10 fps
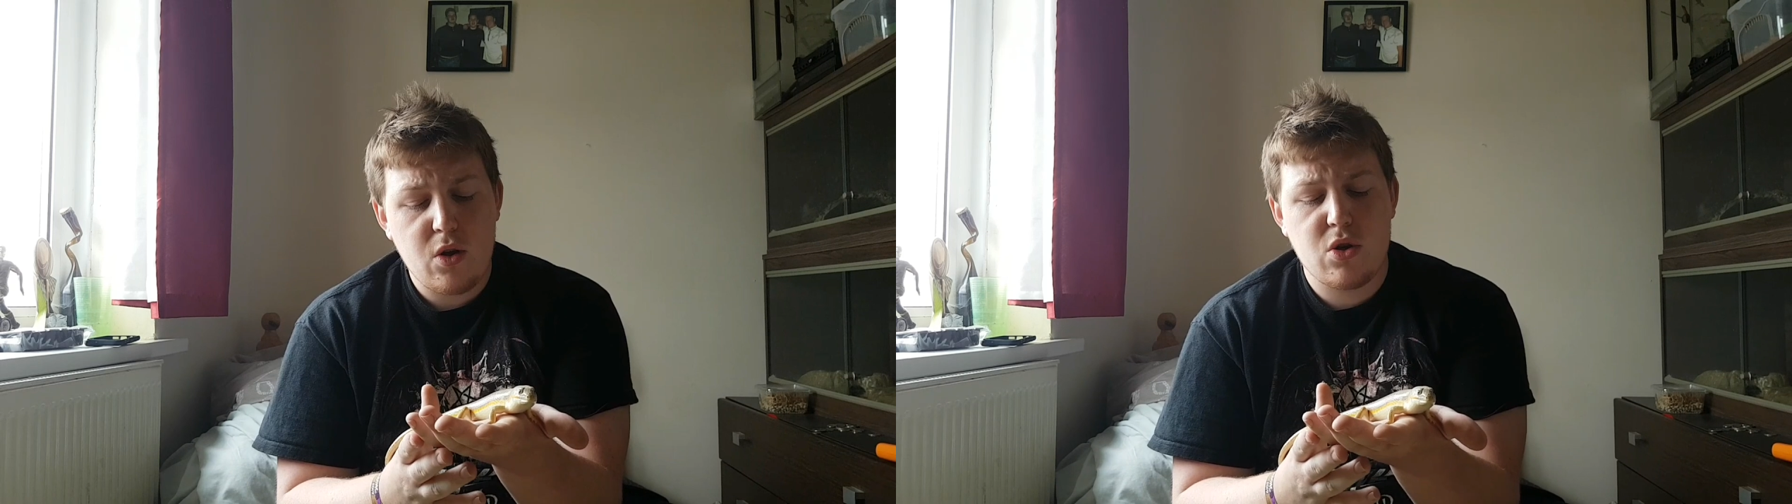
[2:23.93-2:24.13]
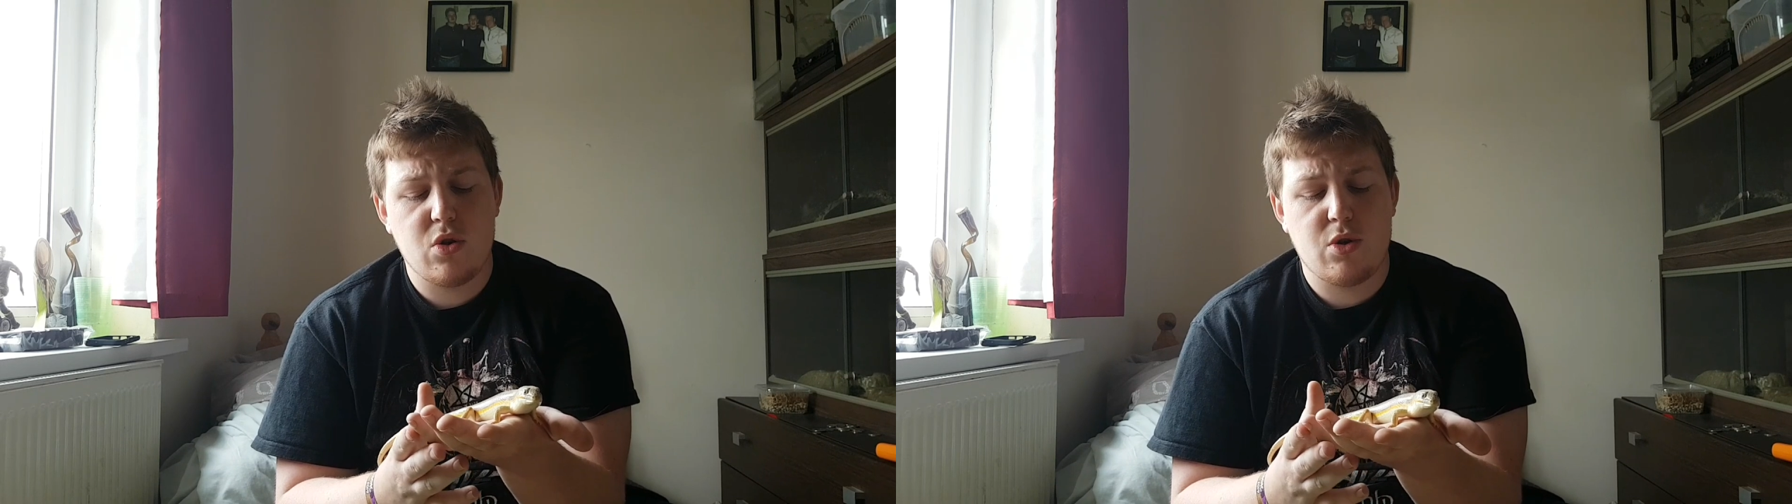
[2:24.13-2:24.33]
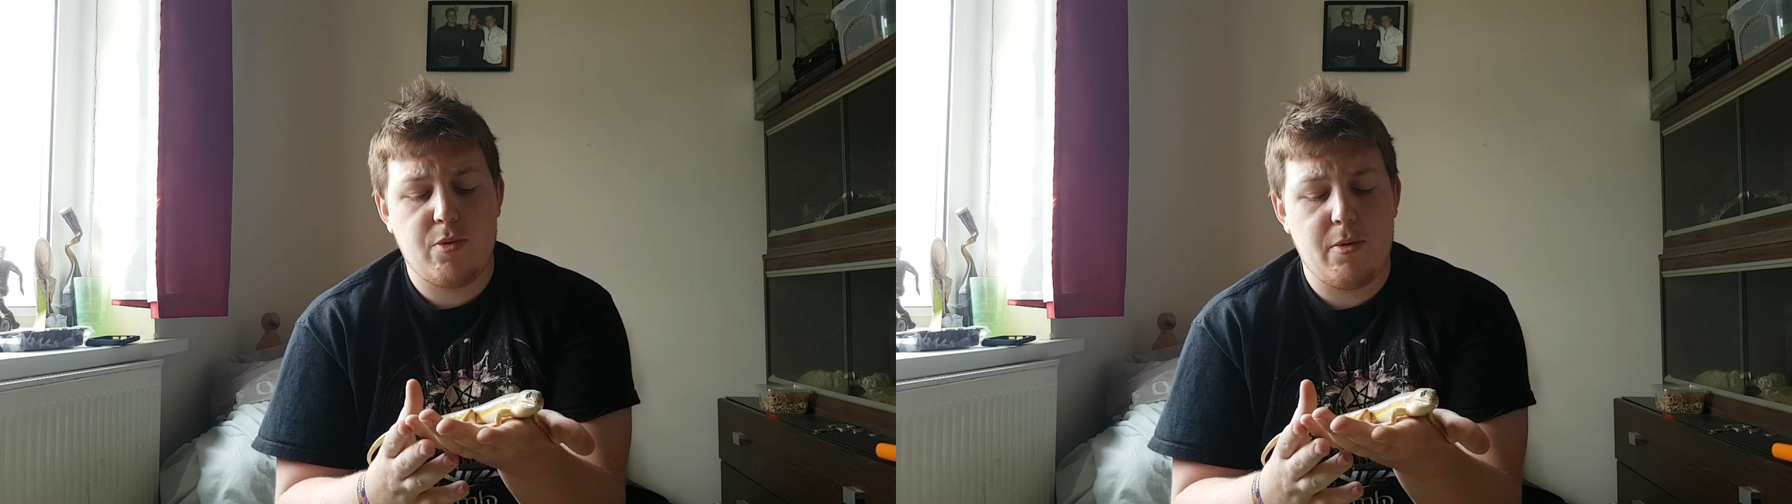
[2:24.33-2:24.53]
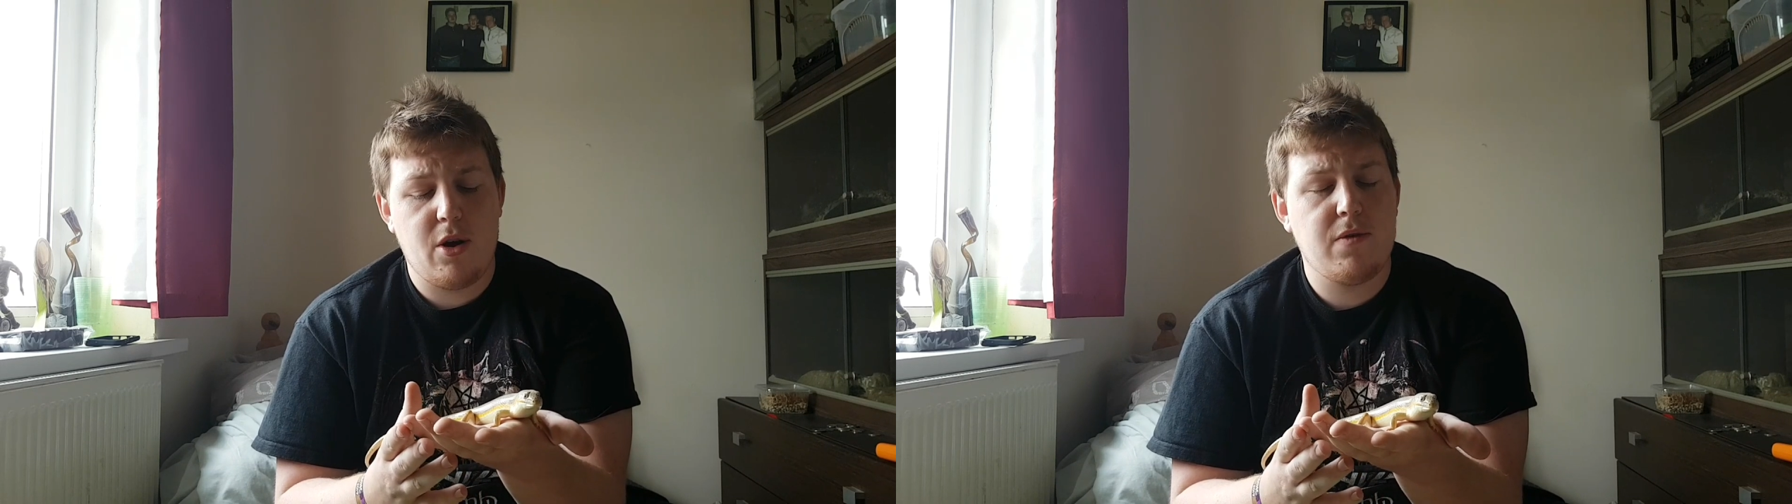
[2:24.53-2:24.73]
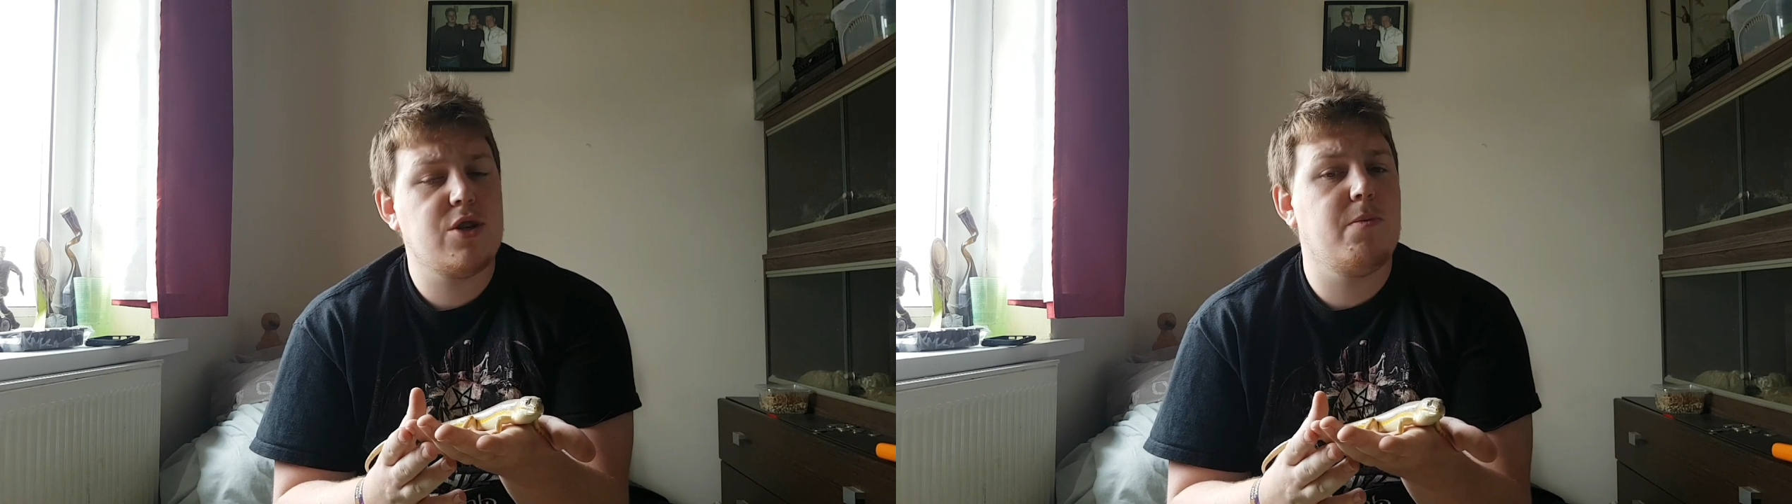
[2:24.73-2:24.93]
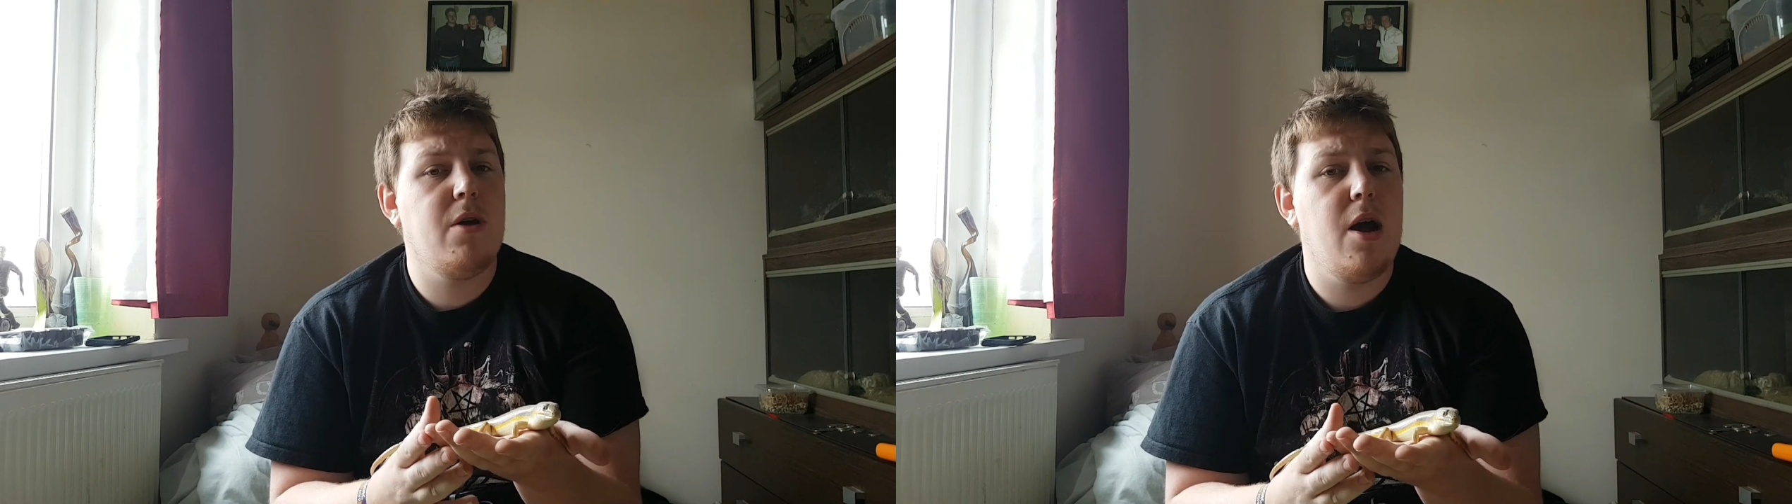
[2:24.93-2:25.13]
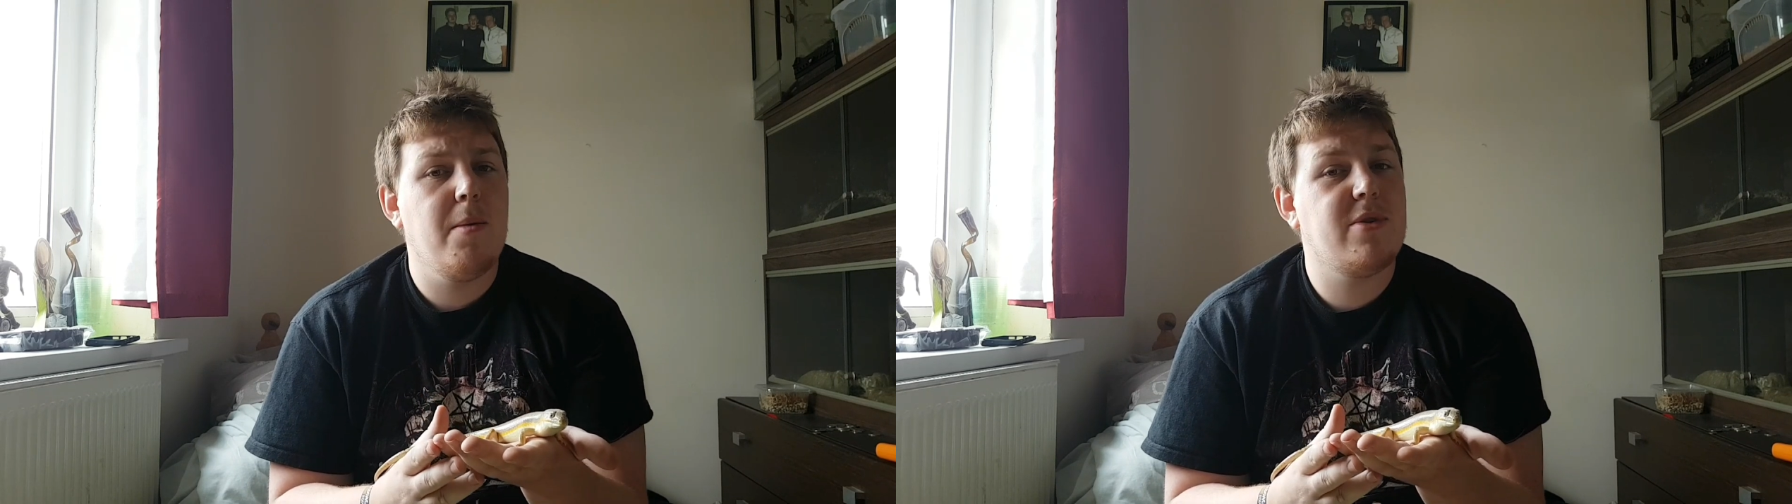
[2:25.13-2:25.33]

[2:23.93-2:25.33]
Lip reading: which also probably offers them